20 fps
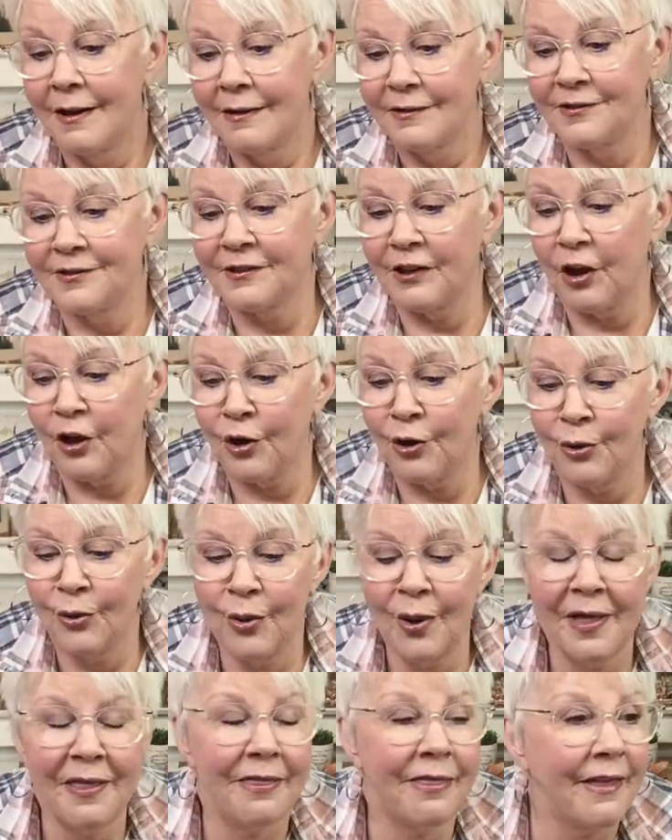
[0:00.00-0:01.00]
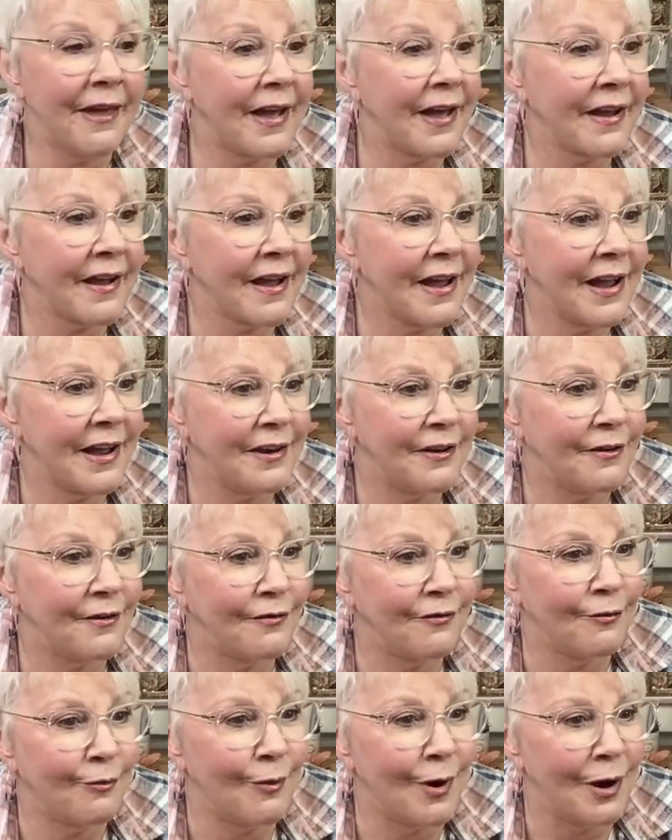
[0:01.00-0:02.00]
So that kind of
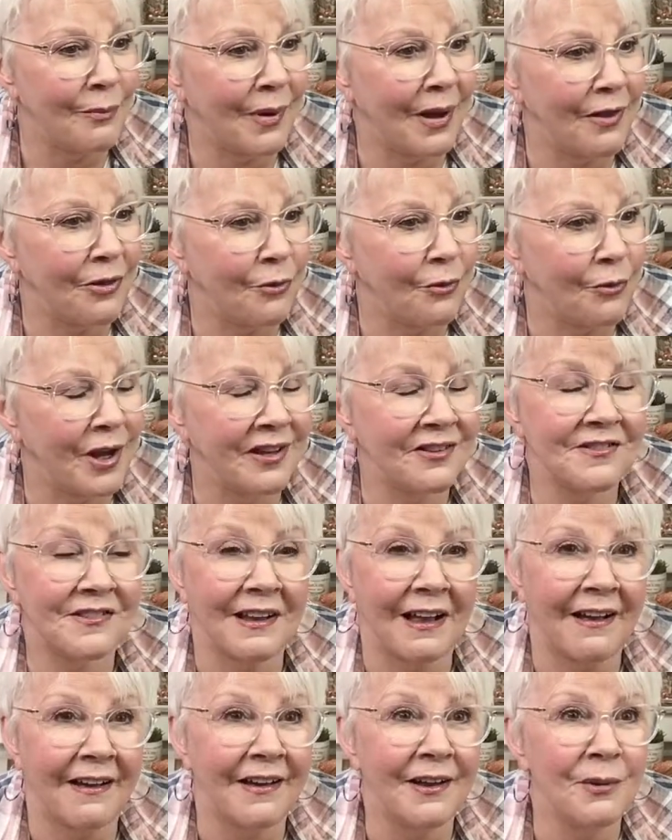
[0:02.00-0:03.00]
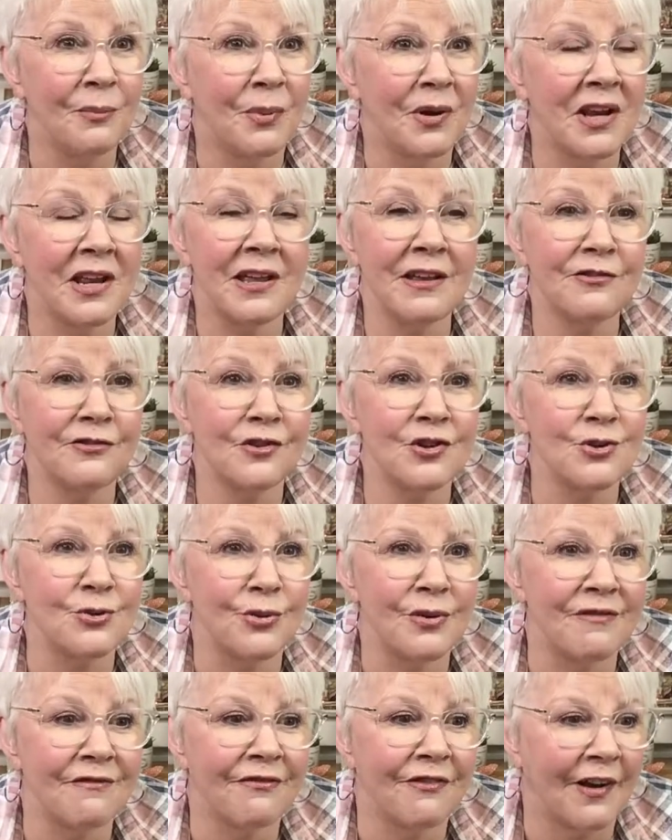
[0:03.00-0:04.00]
went by the wayside, but he's
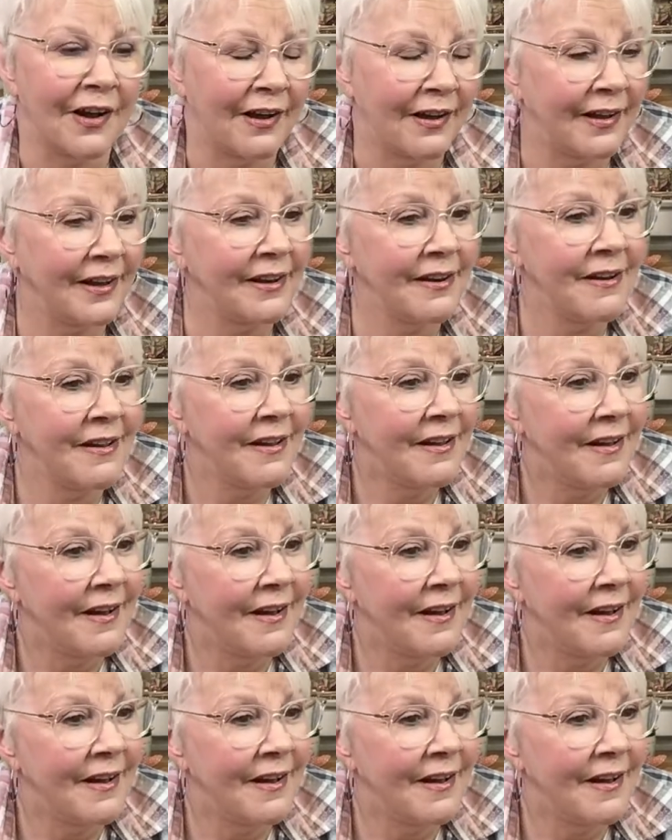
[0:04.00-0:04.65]
doing fine.